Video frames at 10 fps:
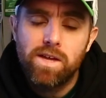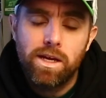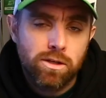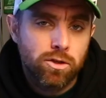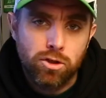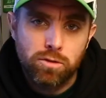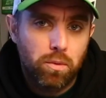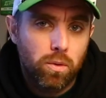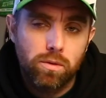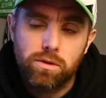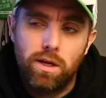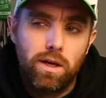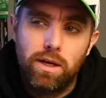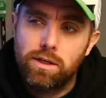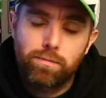it isn't just sports,
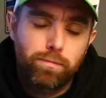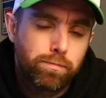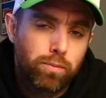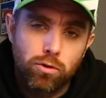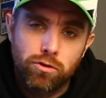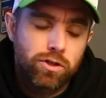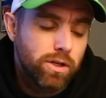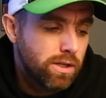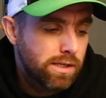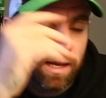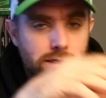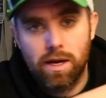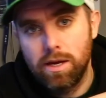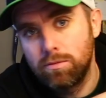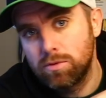it's portraiture, it's
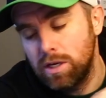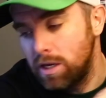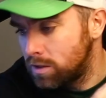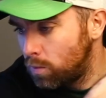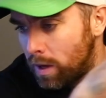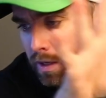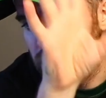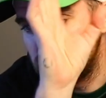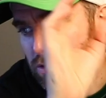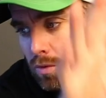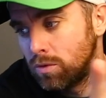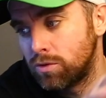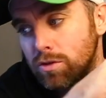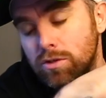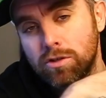landscapes, it's weddings, it's all
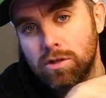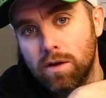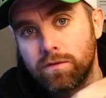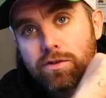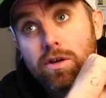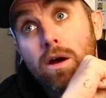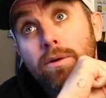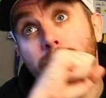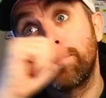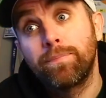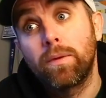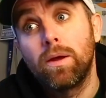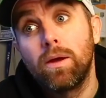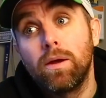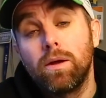sorts of stuff. So
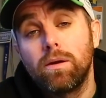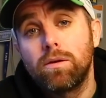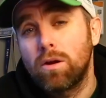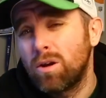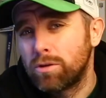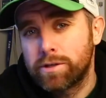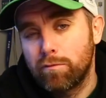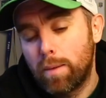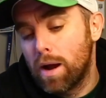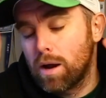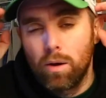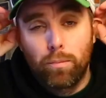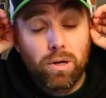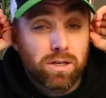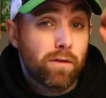don't hold yourself back.
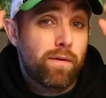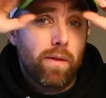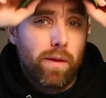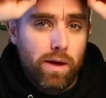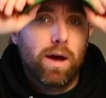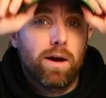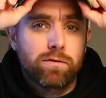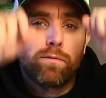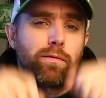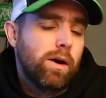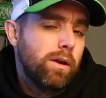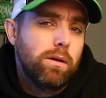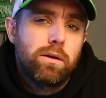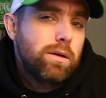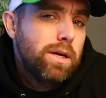Put yourself out there, have some
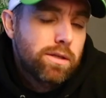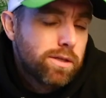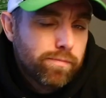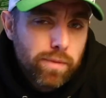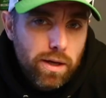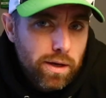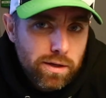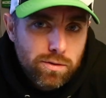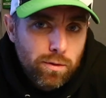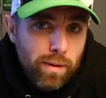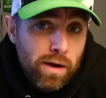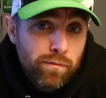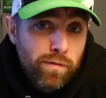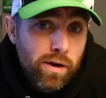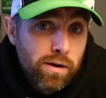fun. It's it's all about
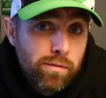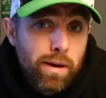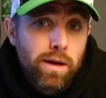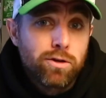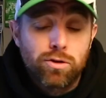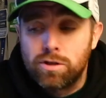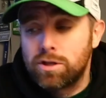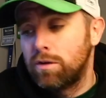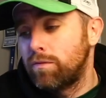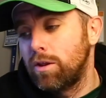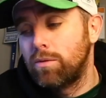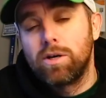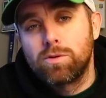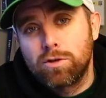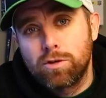having fun, about enjoying yourself.
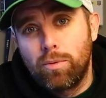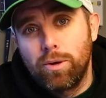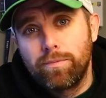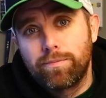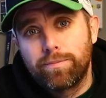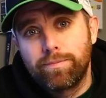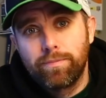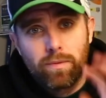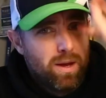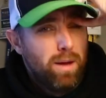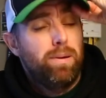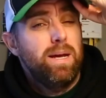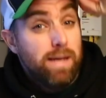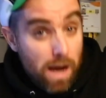Otherwise, what's the point? Peace